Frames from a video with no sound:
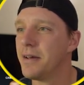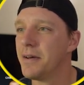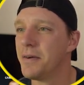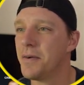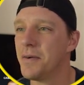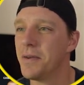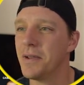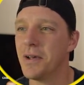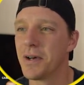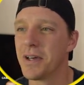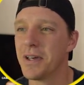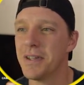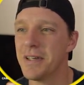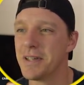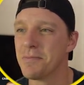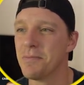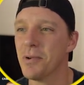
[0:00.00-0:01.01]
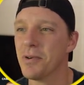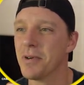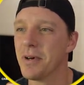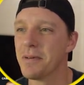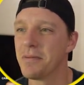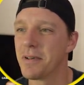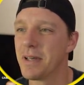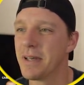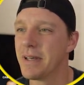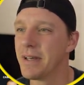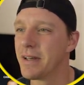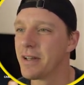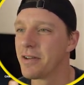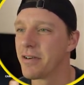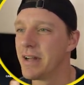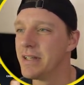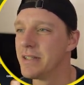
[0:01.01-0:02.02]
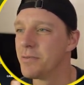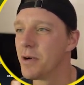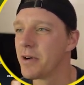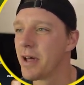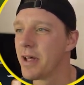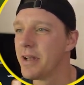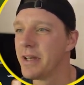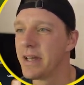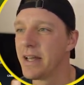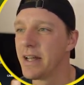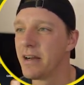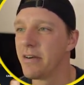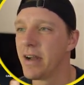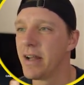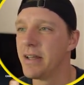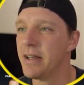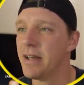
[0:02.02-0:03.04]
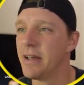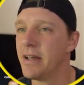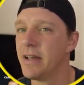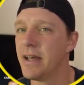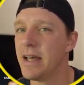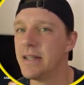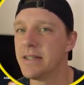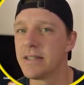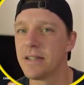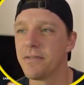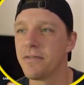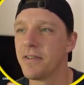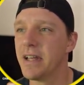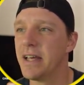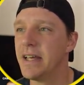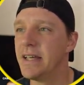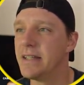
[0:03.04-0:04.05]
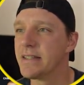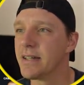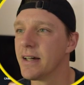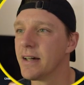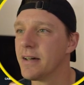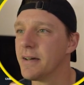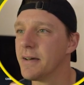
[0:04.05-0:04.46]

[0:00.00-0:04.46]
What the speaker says: And look at this ball. Crazy. Well done, Aguirre. Into Flaita.